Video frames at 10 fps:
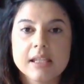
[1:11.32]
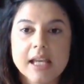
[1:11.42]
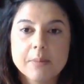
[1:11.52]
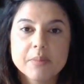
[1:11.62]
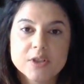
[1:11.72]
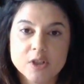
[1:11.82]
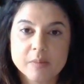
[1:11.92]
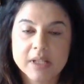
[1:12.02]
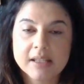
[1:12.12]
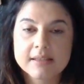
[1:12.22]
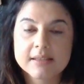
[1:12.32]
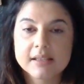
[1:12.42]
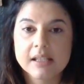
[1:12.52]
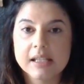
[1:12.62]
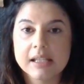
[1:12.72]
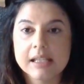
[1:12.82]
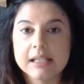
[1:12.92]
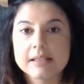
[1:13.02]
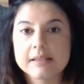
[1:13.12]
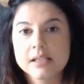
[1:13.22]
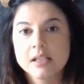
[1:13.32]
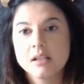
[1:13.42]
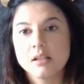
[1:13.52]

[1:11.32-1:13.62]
The epidermis is